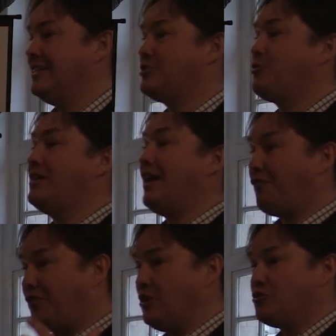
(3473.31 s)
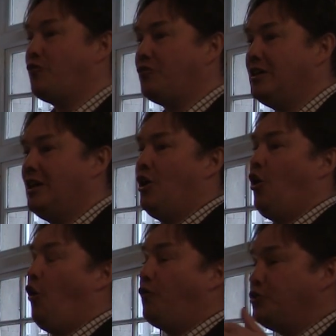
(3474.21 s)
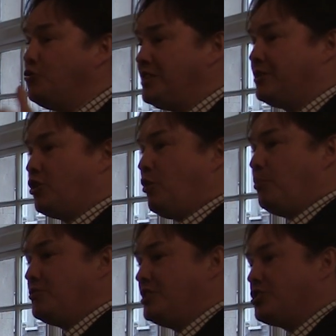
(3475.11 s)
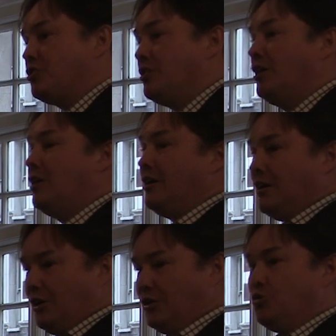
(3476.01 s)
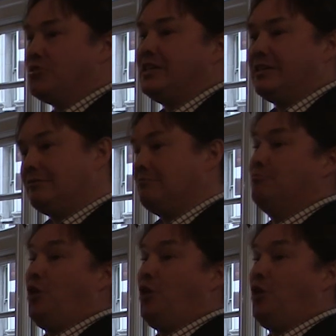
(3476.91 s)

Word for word: it's really a philosophy of using the composition, using